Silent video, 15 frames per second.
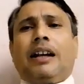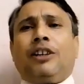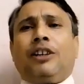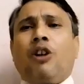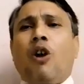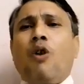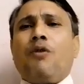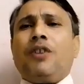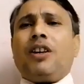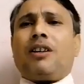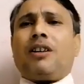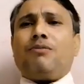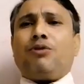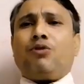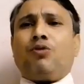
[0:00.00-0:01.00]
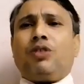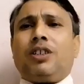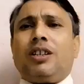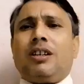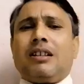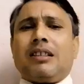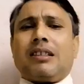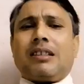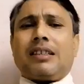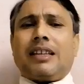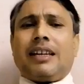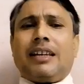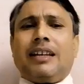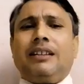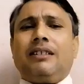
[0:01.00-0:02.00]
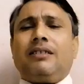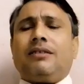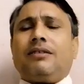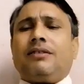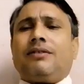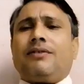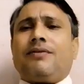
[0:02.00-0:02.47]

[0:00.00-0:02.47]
Now we come to the second